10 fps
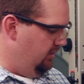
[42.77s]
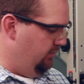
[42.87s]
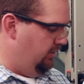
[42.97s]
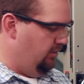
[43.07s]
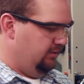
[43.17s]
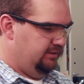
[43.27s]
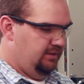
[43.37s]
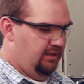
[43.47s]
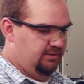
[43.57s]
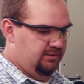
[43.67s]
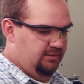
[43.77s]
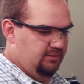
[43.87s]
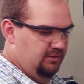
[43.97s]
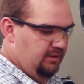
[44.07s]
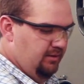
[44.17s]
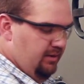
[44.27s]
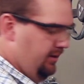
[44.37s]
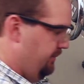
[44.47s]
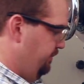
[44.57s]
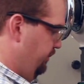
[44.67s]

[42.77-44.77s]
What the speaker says: We know it's nice in there.